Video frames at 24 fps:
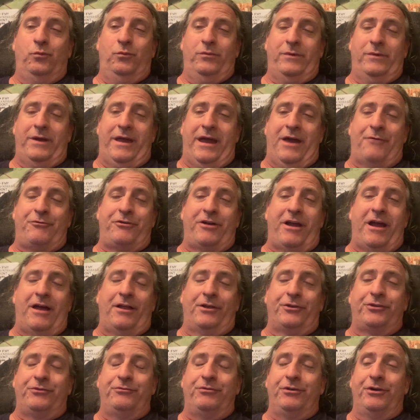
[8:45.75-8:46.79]
after
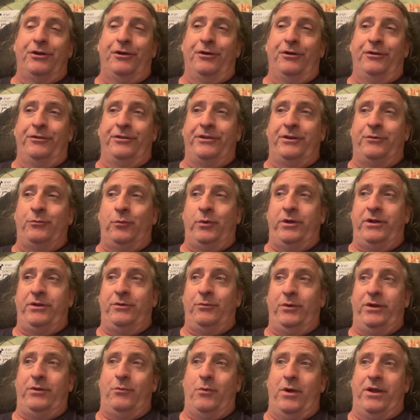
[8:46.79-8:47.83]
Allisonville, then we,
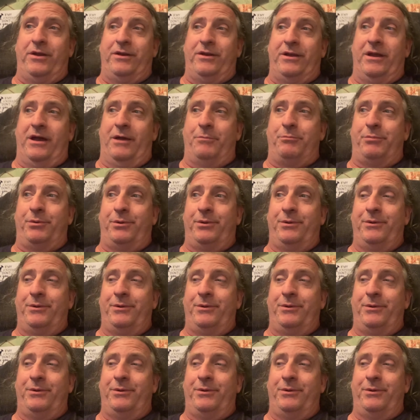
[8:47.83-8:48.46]
we went up